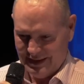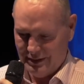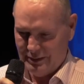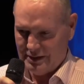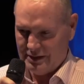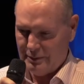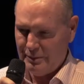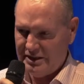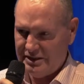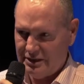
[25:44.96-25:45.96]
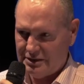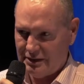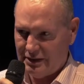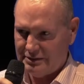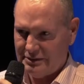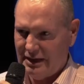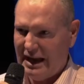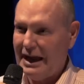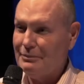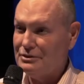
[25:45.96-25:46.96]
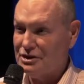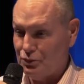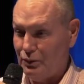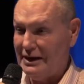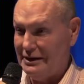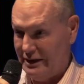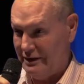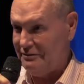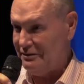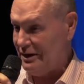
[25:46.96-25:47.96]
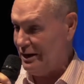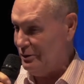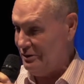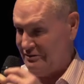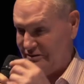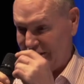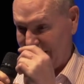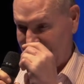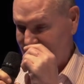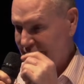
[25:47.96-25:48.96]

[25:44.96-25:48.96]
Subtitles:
He went, give me a taste of that. I'm sweating like fuck. I went, fuck.